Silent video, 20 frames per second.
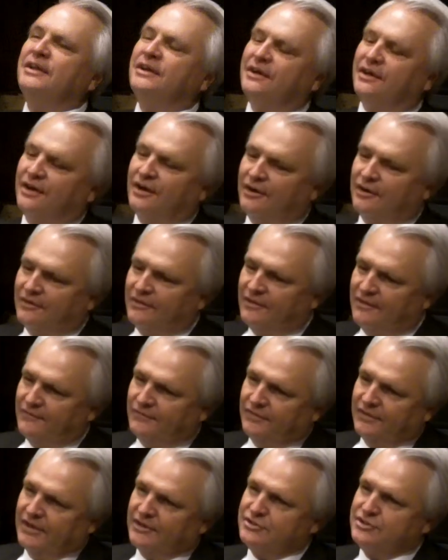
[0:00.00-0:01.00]
it all.
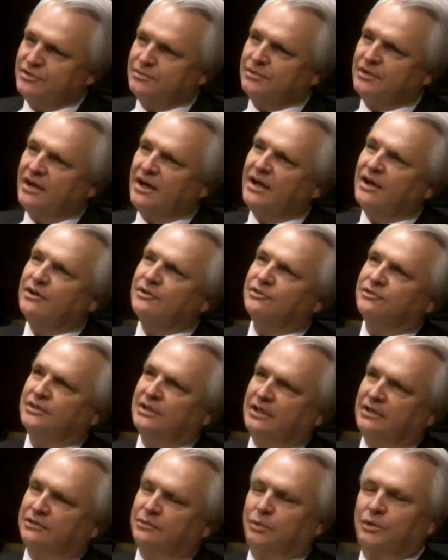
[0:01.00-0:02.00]
Now, Jim Kyle
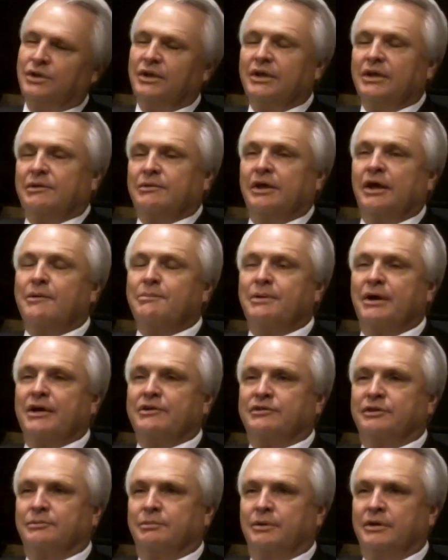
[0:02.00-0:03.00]
says, well, they can now
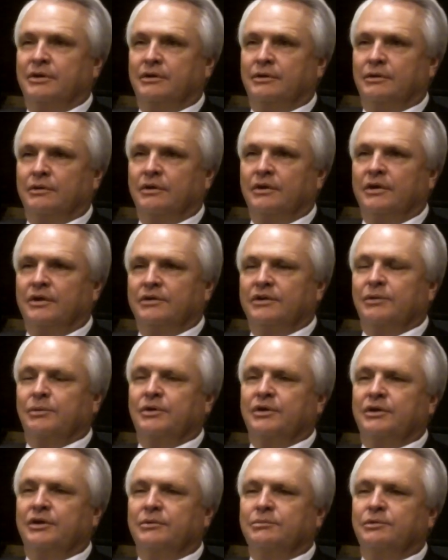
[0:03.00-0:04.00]
pass a bill
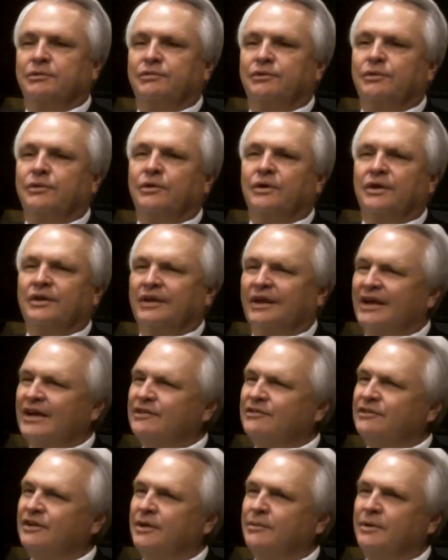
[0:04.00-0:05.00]
that we've been before. The
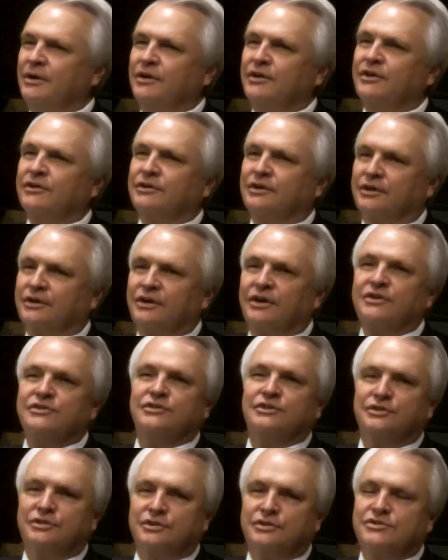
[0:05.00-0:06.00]
last time I looked, our
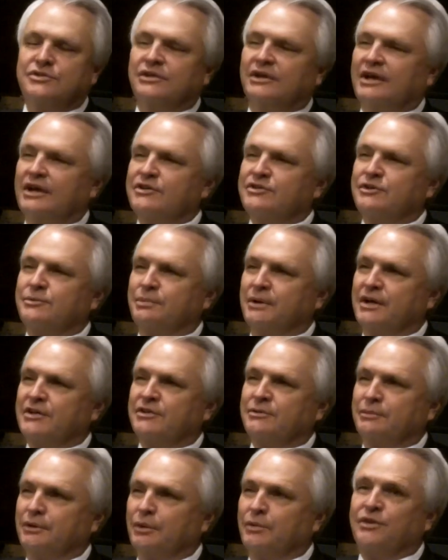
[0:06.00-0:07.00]
Constitution allows you to
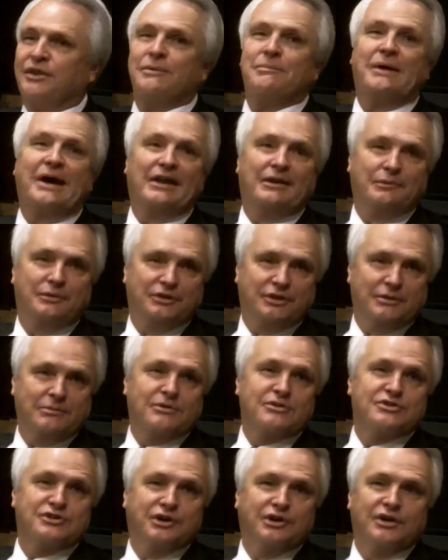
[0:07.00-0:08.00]
pass a bill with a
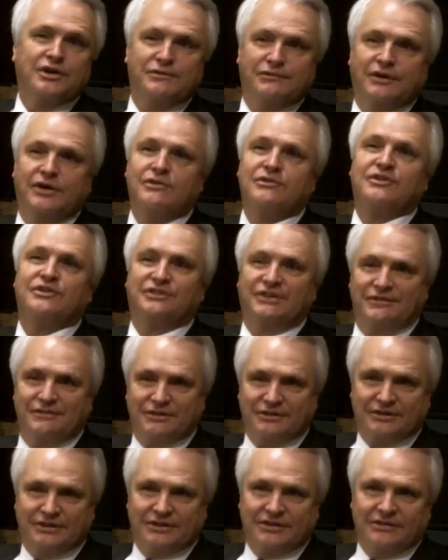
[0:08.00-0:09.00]
majority vote,
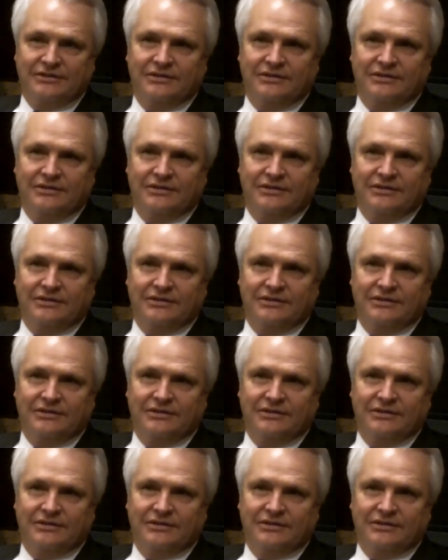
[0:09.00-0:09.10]
17.